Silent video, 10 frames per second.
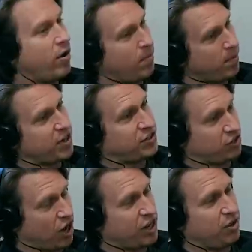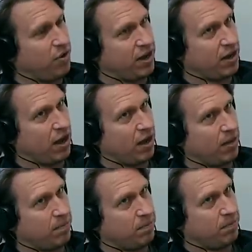I remember I saw you at
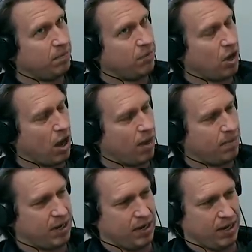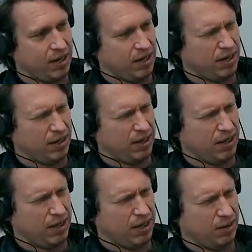
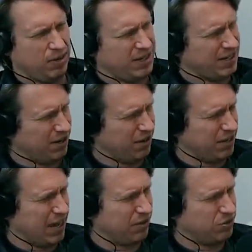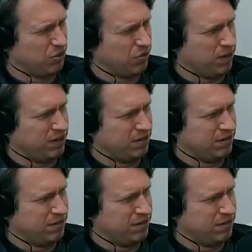comedy. What is it called? The outdoor one?